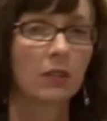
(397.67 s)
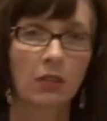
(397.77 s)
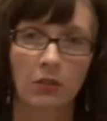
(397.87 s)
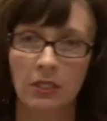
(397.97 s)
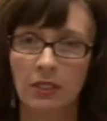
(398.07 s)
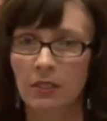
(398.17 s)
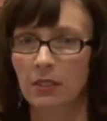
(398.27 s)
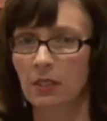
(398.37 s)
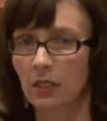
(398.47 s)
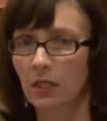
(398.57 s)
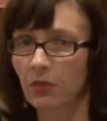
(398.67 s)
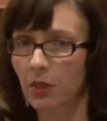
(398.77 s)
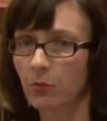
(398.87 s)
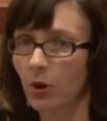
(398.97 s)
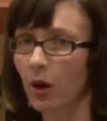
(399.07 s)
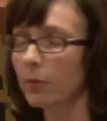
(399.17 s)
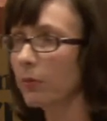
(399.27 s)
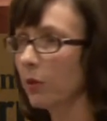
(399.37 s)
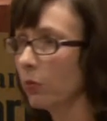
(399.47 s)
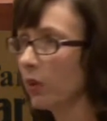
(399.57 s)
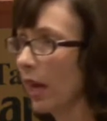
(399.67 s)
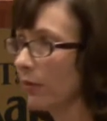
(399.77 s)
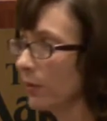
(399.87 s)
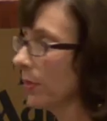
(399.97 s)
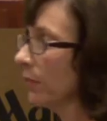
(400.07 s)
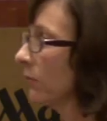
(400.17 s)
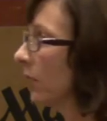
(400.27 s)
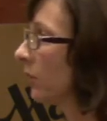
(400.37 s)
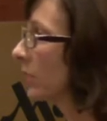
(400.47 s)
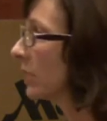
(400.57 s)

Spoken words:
So this is a significant problem, and we have to be very